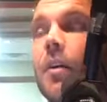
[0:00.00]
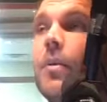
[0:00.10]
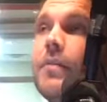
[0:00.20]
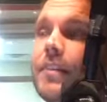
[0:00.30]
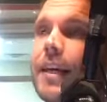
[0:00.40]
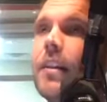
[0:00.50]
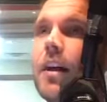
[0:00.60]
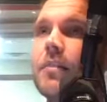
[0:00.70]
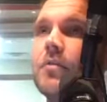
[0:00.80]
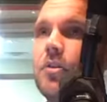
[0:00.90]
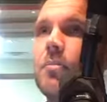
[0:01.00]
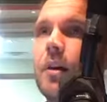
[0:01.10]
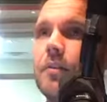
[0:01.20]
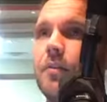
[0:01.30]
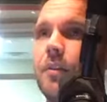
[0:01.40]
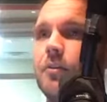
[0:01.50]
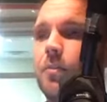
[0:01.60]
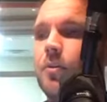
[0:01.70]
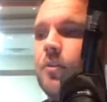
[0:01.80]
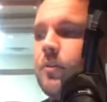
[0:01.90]
We have a deadline of 2 months for this
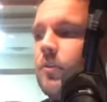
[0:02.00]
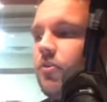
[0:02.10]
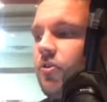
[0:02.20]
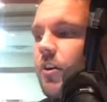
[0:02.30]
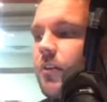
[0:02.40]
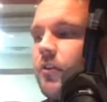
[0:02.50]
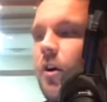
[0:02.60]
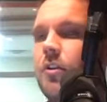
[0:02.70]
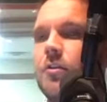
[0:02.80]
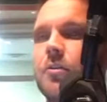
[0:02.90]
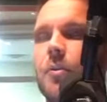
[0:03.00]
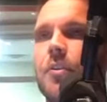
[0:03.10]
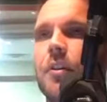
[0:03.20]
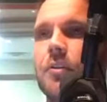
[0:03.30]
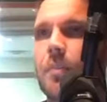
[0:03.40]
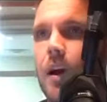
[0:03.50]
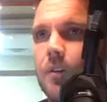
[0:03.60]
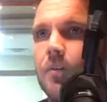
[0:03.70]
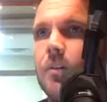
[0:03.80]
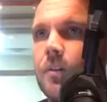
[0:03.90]
person to share this hard news with their
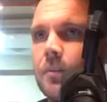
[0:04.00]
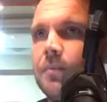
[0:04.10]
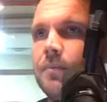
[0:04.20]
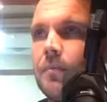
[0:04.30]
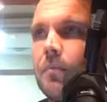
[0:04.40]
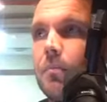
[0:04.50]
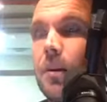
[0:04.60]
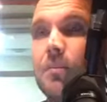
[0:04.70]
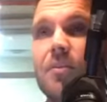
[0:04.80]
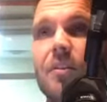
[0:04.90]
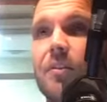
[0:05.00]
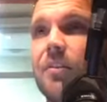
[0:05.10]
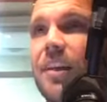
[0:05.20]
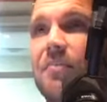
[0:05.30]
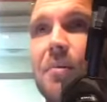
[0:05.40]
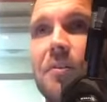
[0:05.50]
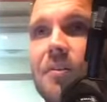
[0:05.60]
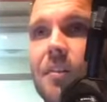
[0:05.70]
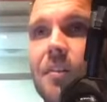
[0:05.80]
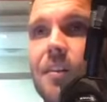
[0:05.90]
spouse. But I'm still a safe
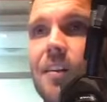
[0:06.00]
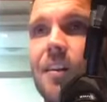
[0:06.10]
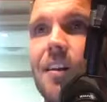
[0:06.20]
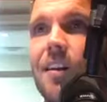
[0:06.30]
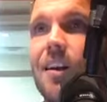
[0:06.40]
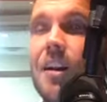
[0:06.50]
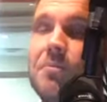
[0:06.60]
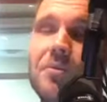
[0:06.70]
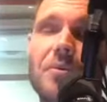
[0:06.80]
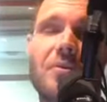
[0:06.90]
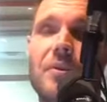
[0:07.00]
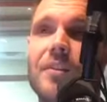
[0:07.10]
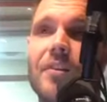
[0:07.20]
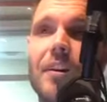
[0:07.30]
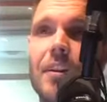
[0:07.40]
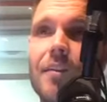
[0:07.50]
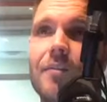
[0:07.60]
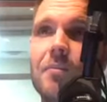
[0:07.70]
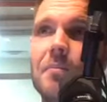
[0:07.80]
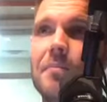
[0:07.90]
person, and I'm still someone that's going to love
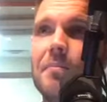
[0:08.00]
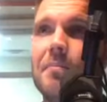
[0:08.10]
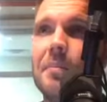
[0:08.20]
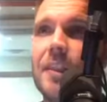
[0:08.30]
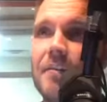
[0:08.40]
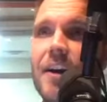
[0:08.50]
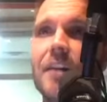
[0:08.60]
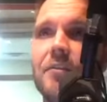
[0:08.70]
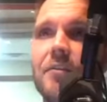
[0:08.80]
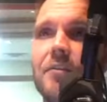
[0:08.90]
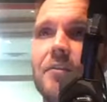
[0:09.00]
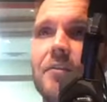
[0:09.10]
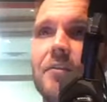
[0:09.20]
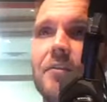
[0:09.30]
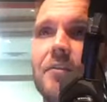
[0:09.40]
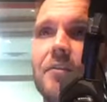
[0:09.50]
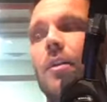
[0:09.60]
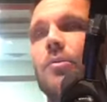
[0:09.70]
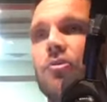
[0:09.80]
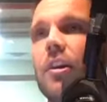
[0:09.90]
them, but they
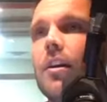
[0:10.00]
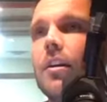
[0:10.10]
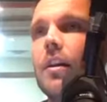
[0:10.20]
don't share.